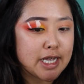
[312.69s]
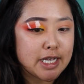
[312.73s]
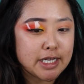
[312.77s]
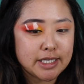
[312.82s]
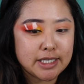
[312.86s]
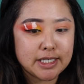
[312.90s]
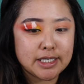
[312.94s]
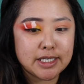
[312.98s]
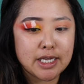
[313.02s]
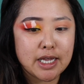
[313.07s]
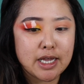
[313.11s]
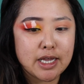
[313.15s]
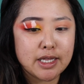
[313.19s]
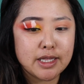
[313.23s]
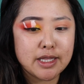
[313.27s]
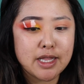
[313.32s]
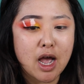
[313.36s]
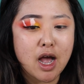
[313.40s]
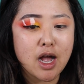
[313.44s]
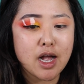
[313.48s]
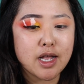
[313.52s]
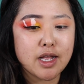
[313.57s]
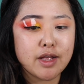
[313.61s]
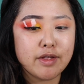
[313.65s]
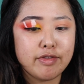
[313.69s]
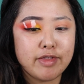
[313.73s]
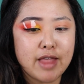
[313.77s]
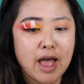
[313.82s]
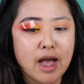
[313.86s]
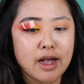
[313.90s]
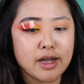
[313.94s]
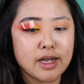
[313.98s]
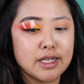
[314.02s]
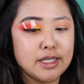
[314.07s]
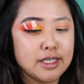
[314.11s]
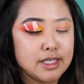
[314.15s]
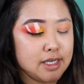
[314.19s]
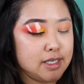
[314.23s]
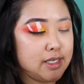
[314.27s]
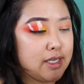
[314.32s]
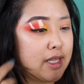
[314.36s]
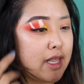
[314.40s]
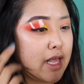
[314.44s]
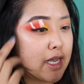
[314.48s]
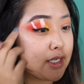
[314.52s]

it's not that consistent,